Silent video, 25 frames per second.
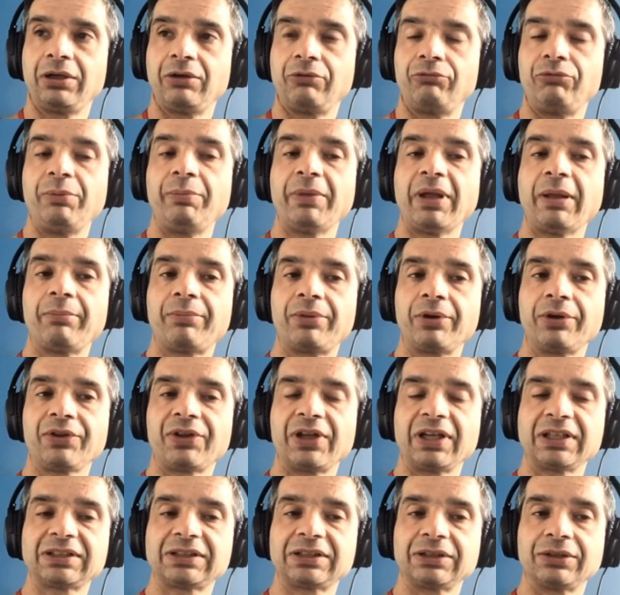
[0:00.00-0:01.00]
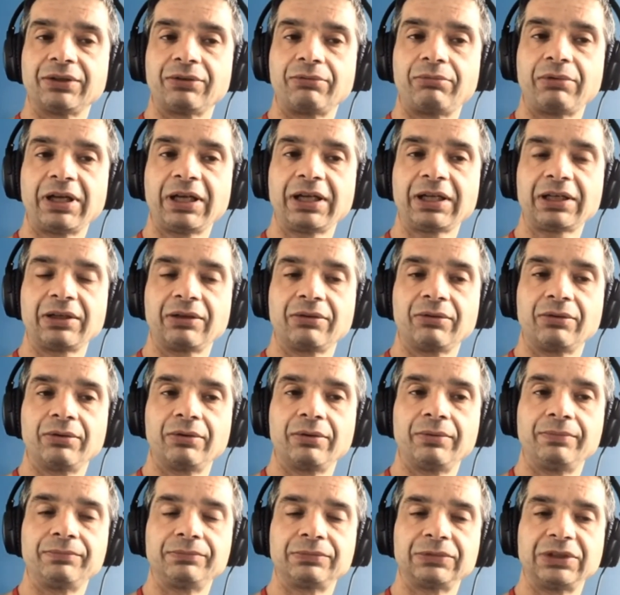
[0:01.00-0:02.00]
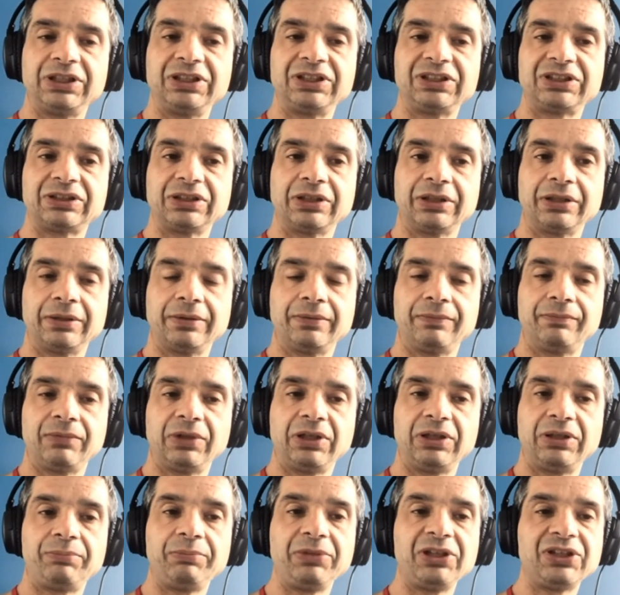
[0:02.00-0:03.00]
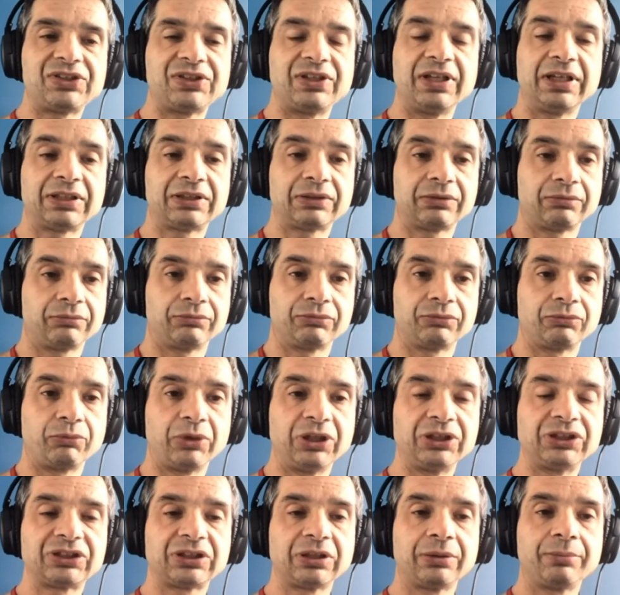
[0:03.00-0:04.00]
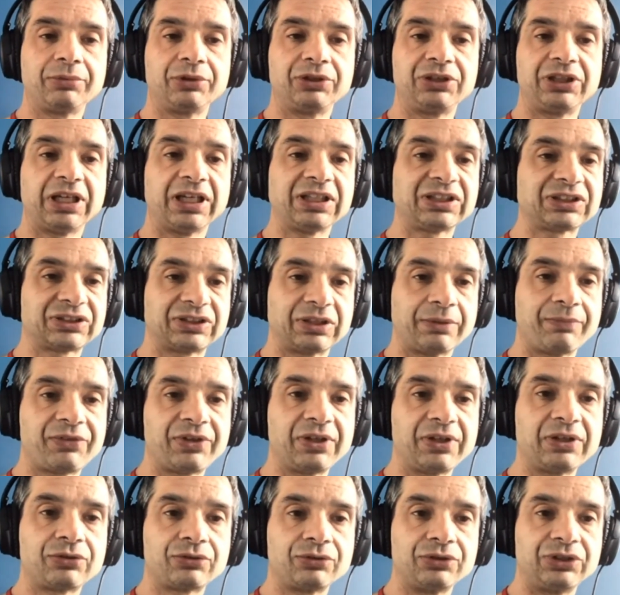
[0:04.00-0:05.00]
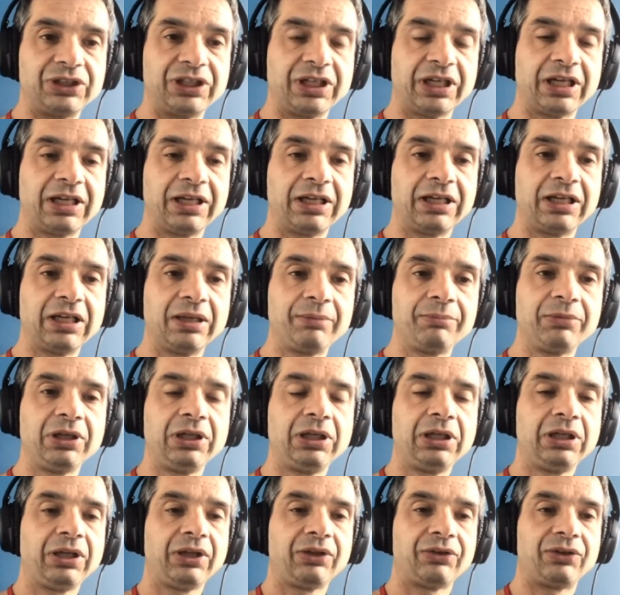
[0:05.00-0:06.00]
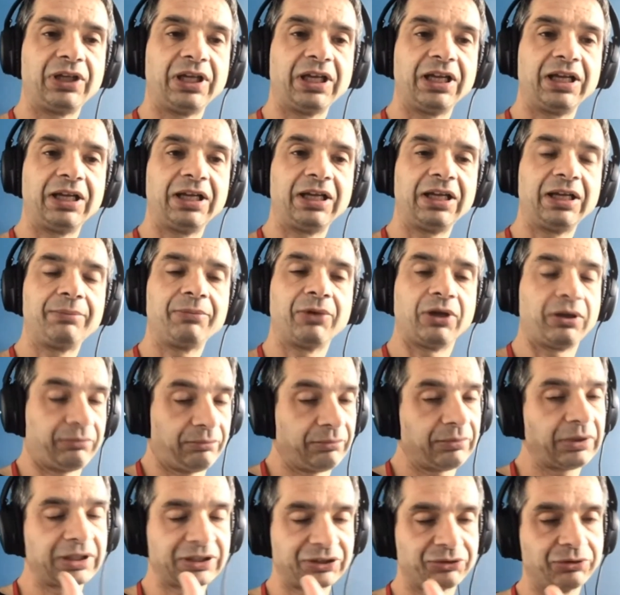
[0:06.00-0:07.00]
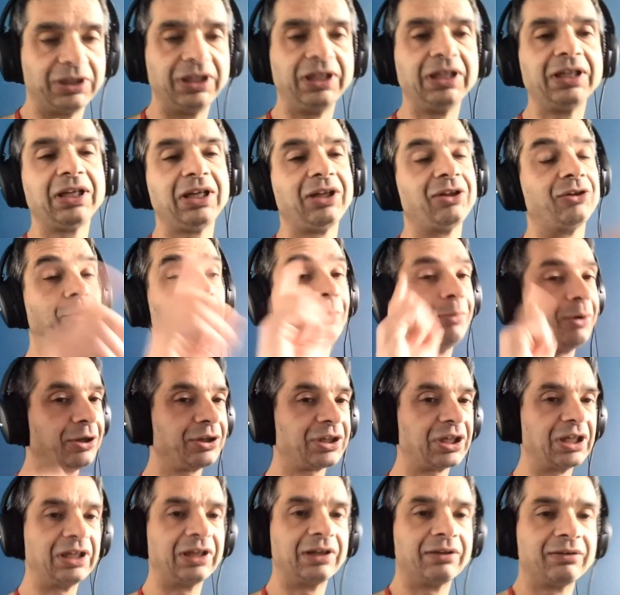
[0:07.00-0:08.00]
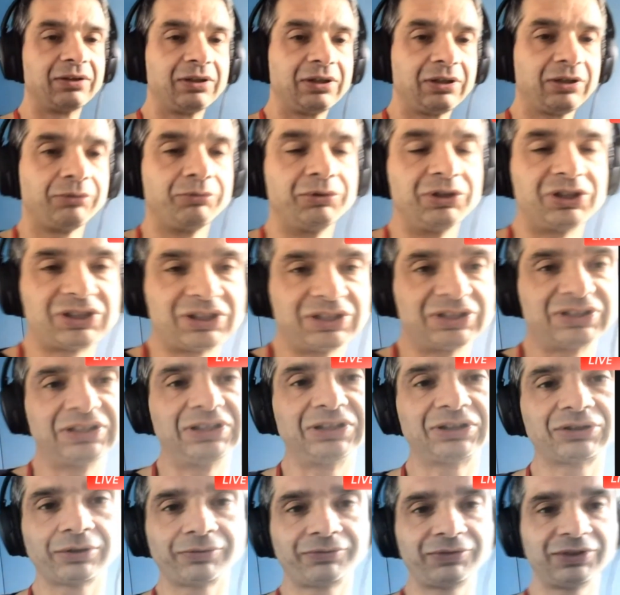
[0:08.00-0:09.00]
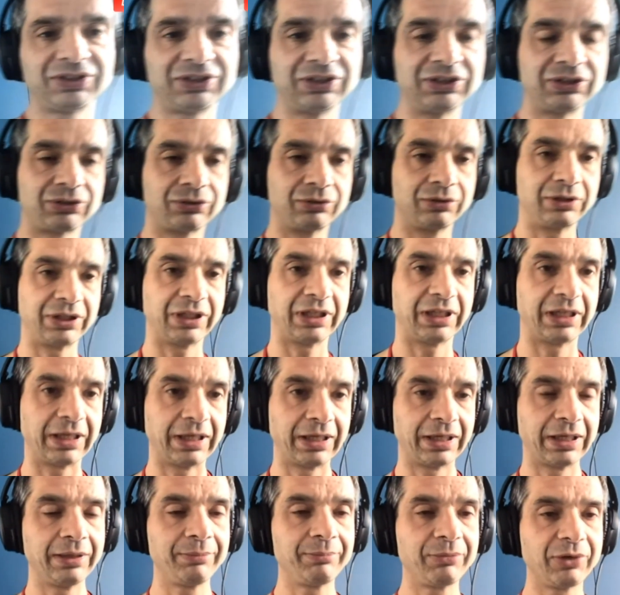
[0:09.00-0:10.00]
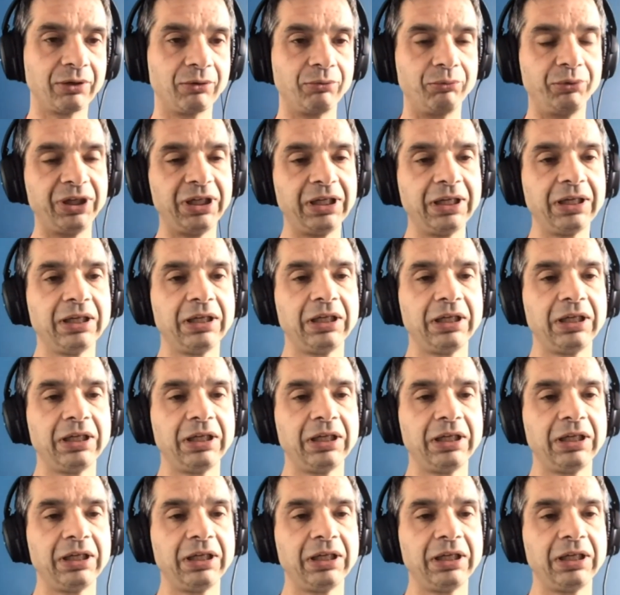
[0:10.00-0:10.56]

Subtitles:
remember that RAG it means that when somebody asks something to the LLM, actually the plugin, which is interfaces to the LLM, will